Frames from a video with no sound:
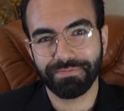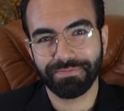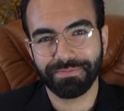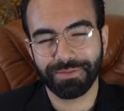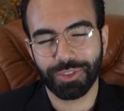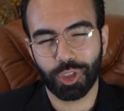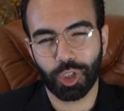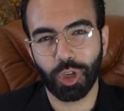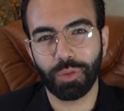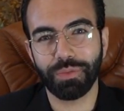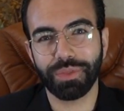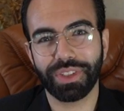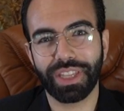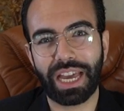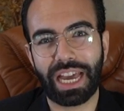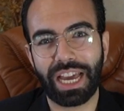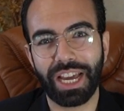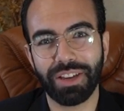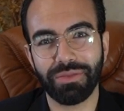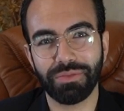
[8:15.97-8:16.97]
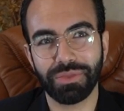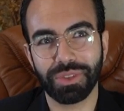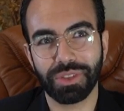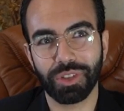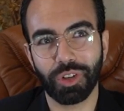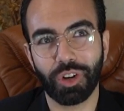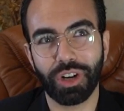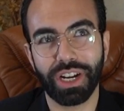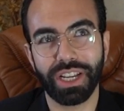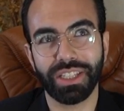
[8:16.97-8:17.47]
sometimes
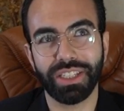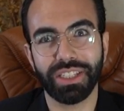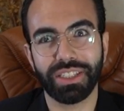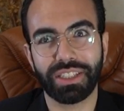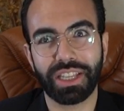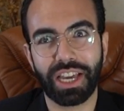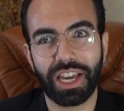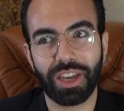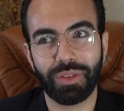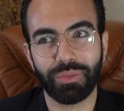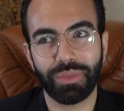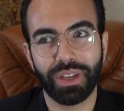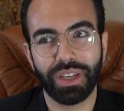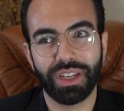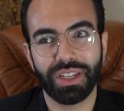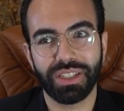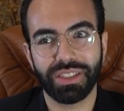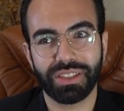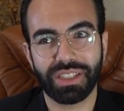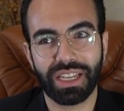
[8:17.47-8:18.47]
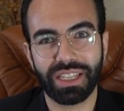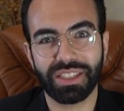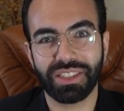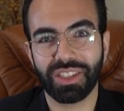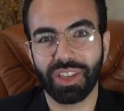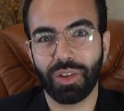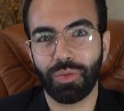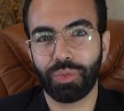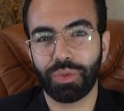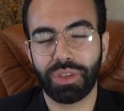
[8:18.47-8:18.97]
or anytime said
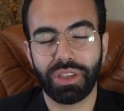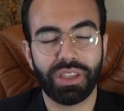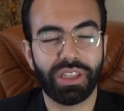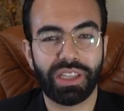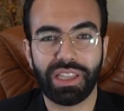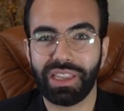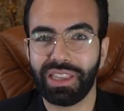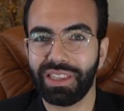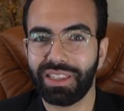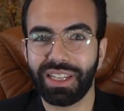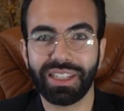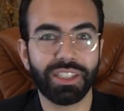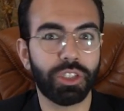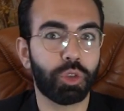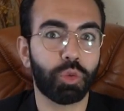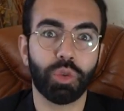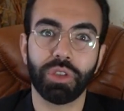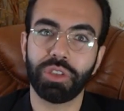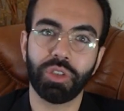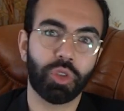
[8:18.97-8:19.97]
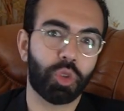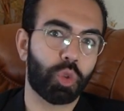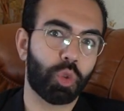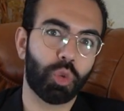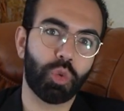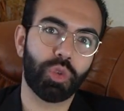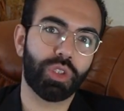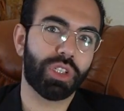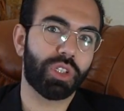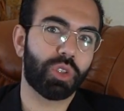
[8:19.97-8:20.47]
something that it wasn't
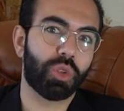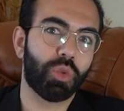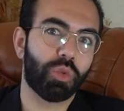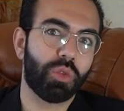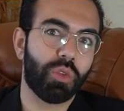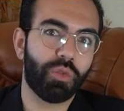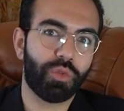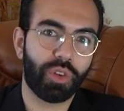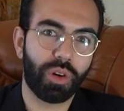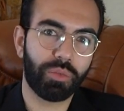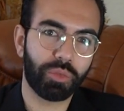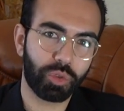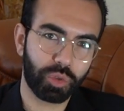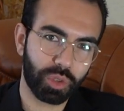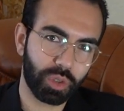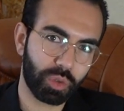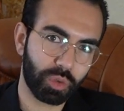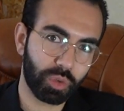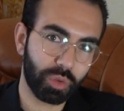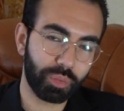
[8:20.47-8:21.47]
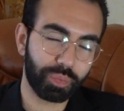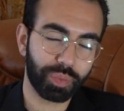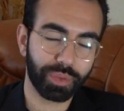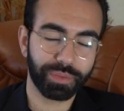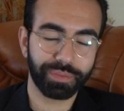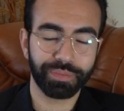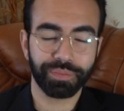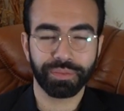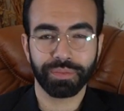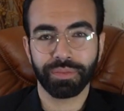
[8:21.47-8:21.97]
true just to conform to the group
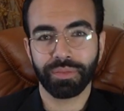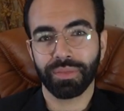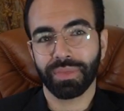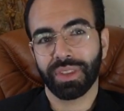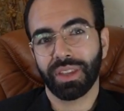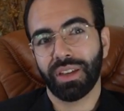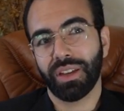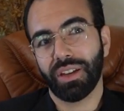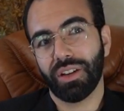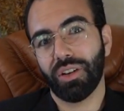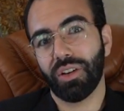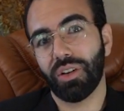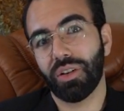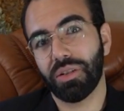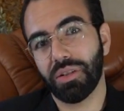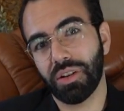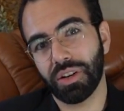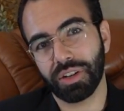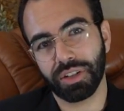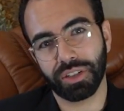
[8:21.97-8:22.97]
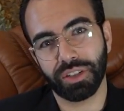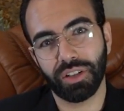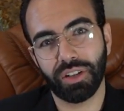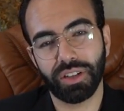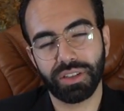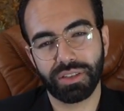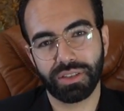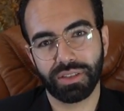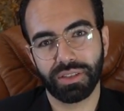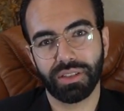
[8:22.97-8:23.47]
or
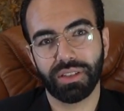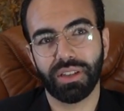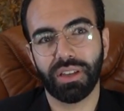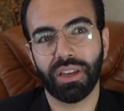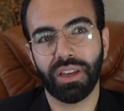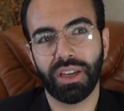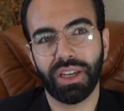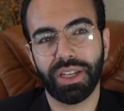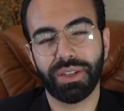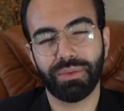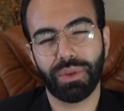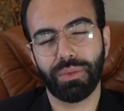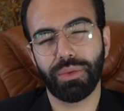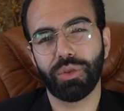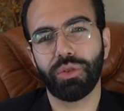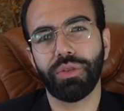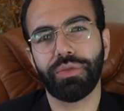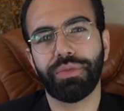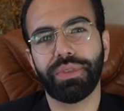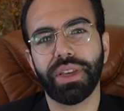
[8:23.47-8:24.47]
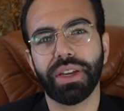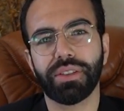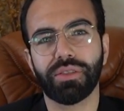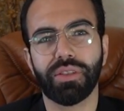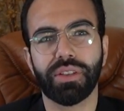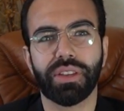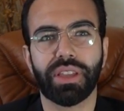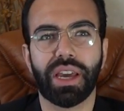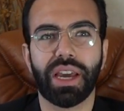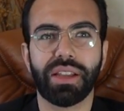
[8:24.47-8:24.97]
not, and maybe reflect
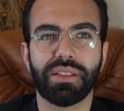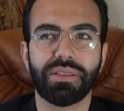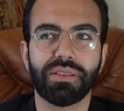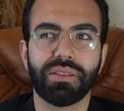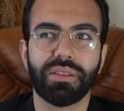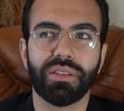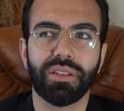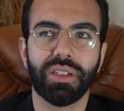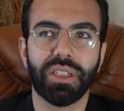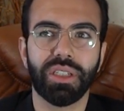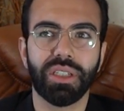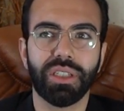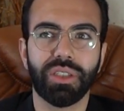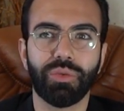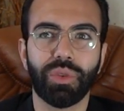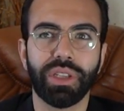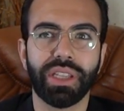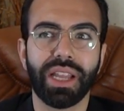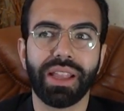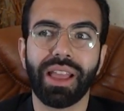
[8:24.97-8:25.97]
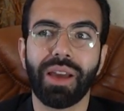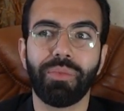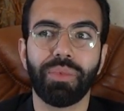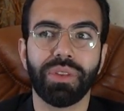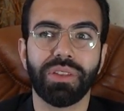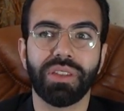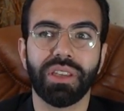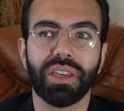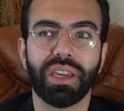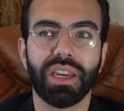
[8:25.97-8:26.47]
on that, and when that
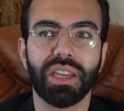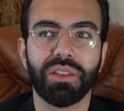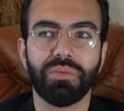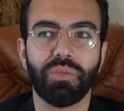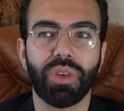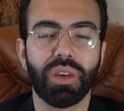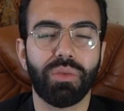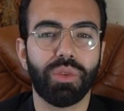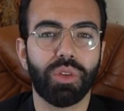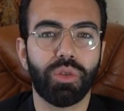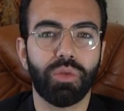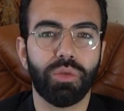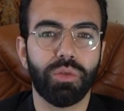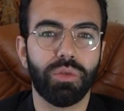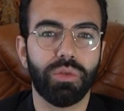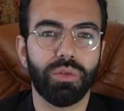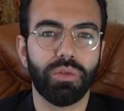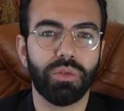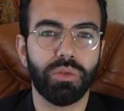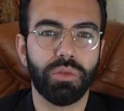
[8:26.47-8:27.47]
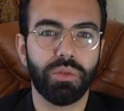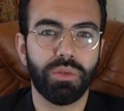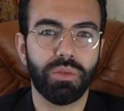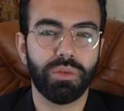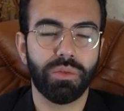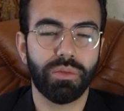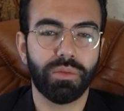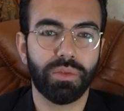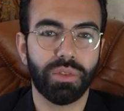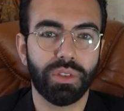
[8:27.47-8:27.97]
happens again, maybe
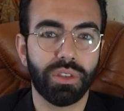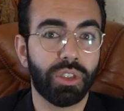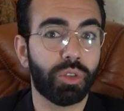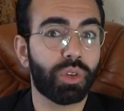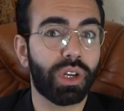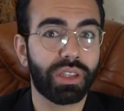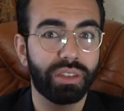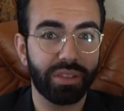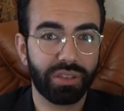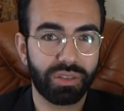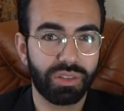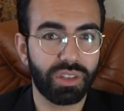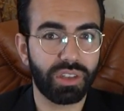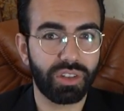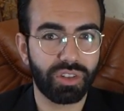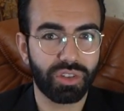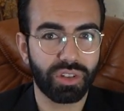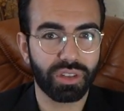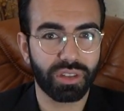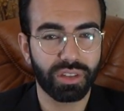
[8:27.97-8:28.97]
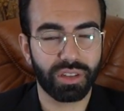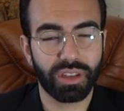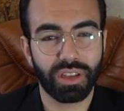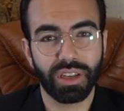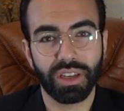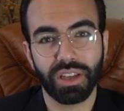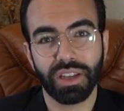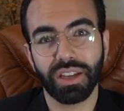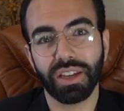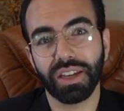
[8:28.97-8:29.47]
do the right decision.
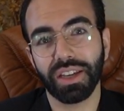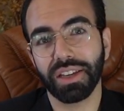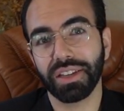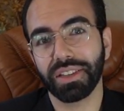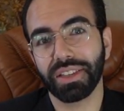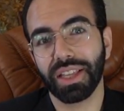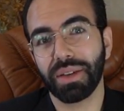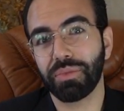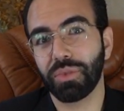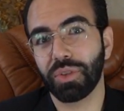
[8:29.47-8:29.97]
And